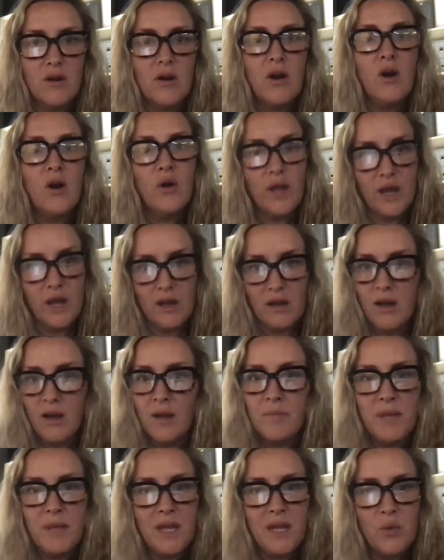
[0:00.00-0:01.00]
Oh yeah.
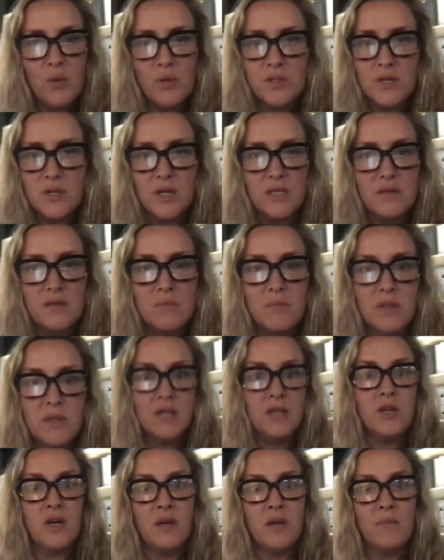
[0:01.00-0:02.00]
I mean, it was awesome. But
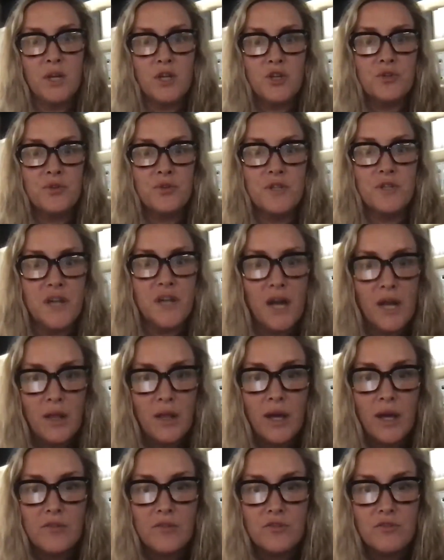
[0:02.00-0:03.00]
then you got to make sure the die
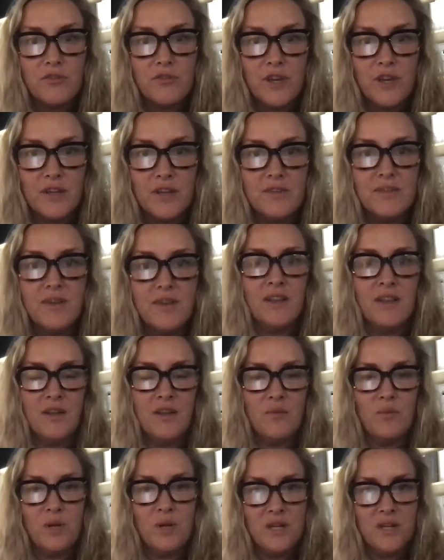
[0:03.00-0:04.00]
lots fit. And
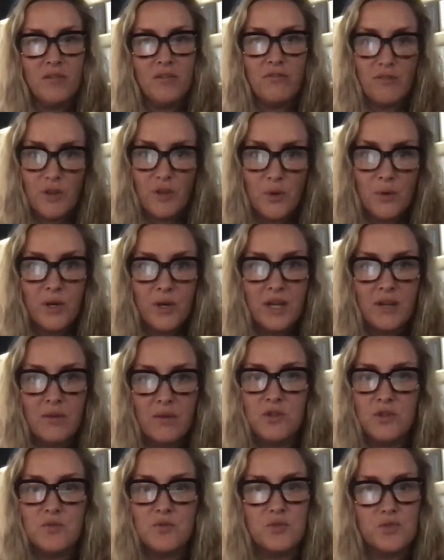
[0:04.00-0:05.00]
then we did a floating,
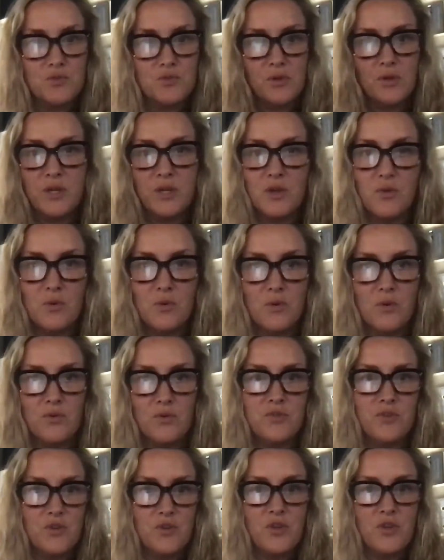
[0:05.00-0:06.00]
which was really cool.
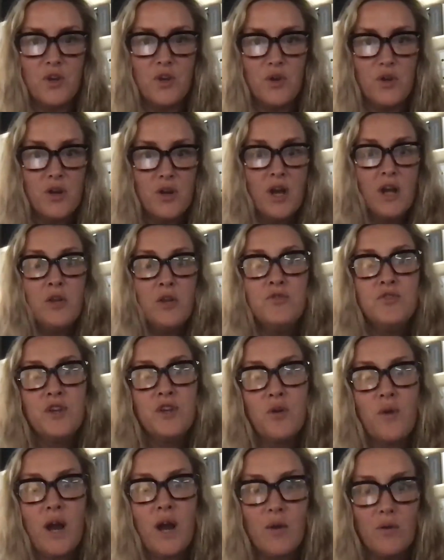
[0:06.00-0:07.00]
So, you're not using
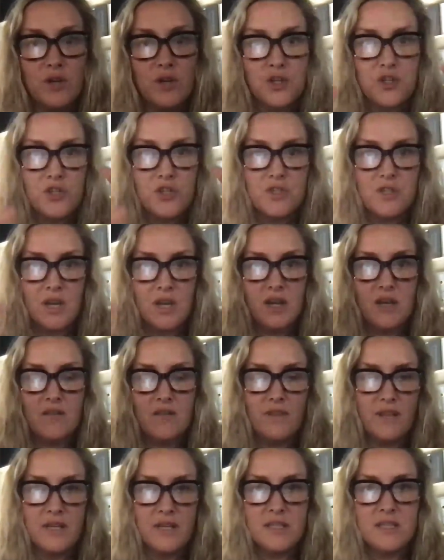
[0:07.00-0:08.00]
grout. It's just kind of
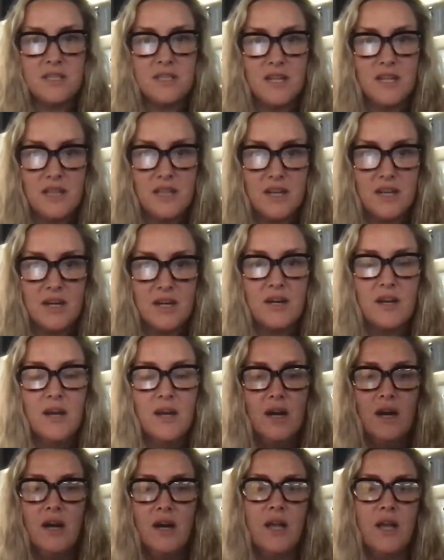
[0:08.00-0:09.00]
like sitting there.
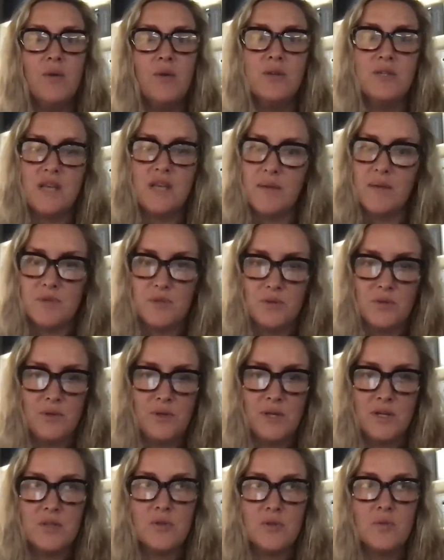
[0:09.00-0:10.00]
It was
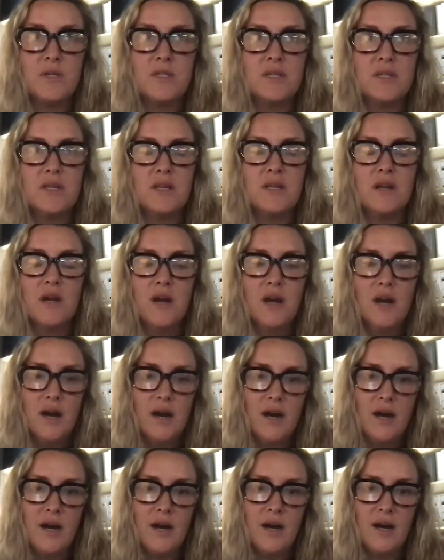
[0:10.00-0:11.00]
absolutely exquisite.
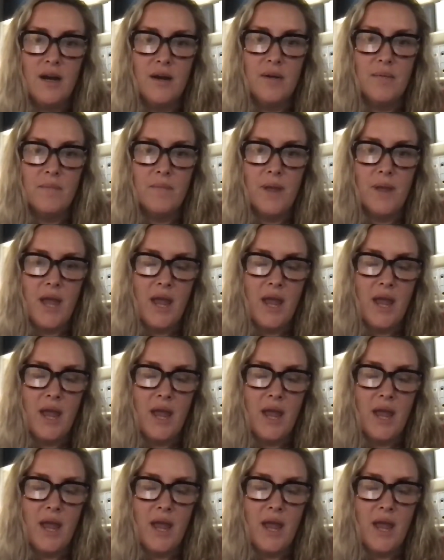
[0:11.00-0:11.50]
And